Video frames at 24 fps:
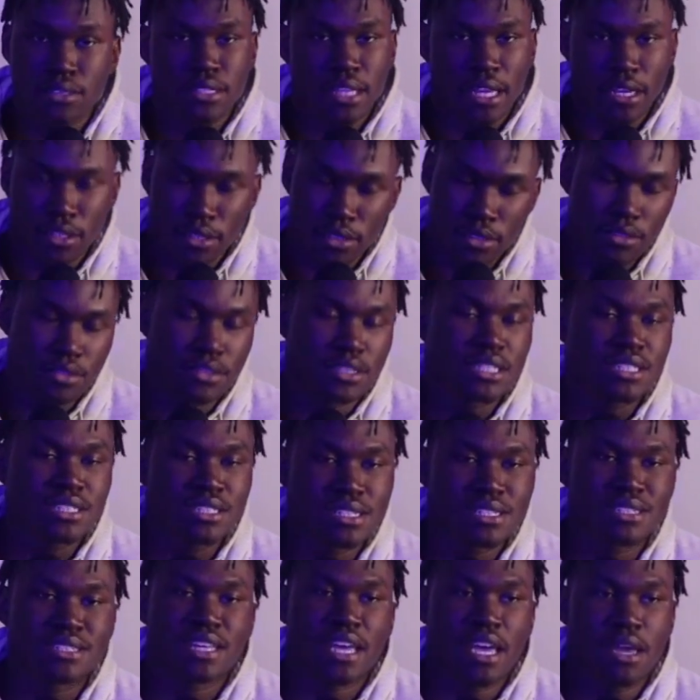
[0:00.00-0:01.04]
That this is
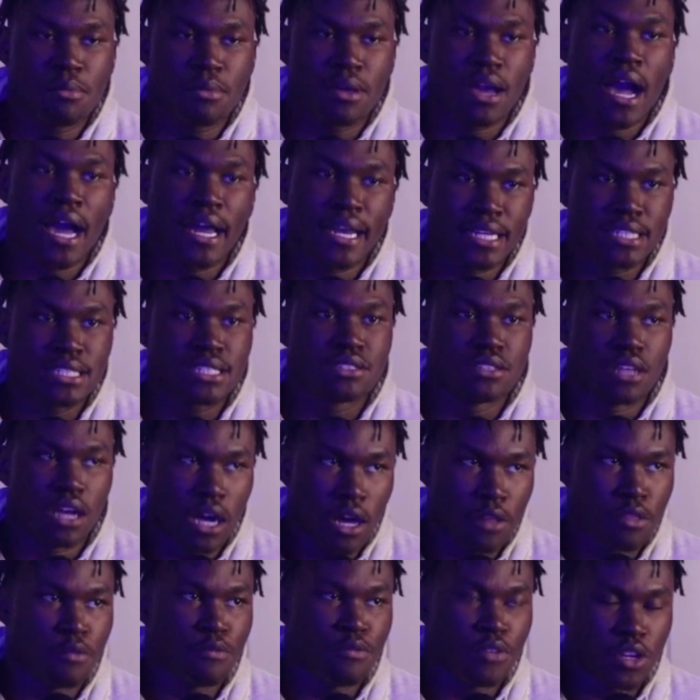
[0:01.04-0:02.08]
the same guy that's in the
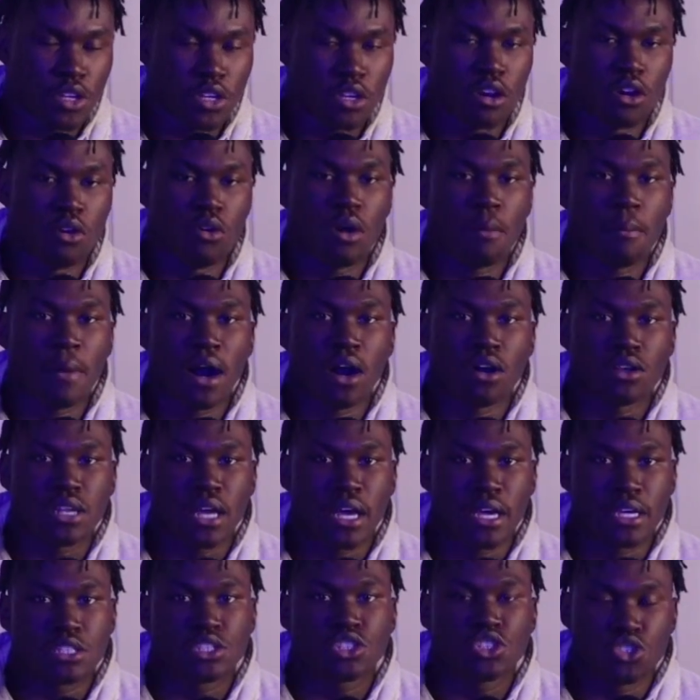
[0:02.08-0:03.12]
other video about
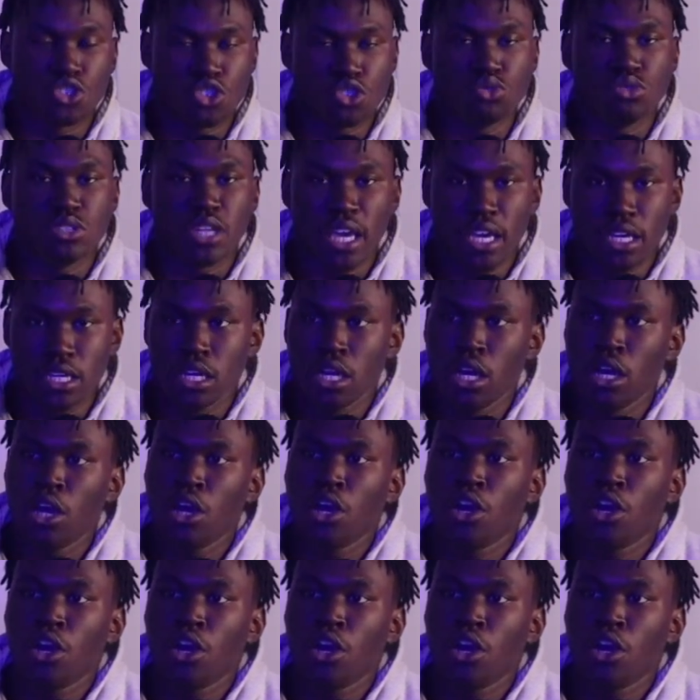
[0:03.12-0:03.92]
like should you date